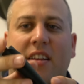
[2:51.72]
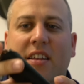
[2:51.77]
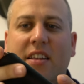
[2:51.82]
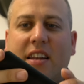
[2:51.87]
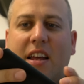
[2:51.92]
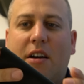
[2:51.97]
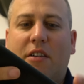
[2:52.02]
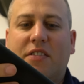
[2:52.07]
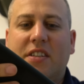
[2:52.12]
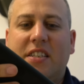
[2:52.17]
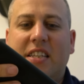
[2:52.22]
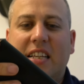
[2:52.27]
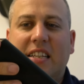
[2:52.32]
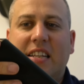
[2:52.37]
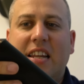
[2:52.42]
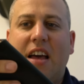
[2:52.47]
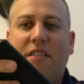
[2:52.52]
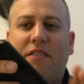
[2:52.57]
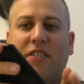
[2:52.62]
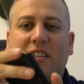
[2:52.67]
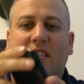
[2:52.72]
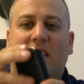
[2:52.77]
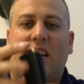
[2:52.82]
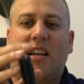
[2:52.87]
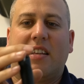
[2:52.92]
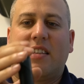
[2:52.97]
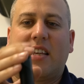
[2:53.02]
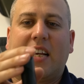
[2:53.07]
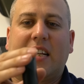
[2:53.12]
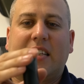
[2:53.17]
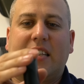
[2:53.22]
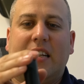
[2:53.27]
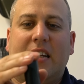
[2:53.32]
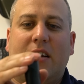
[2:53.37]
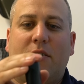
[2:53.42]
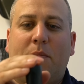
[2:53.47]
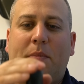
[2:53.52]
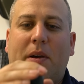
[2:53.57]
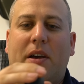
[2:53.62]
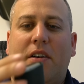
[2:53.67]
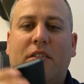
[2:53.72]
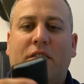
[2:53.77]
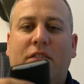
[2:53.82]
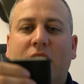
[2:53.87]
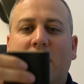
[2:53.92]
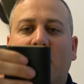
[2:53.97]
Now obviously it's leather, so it takes a little bit of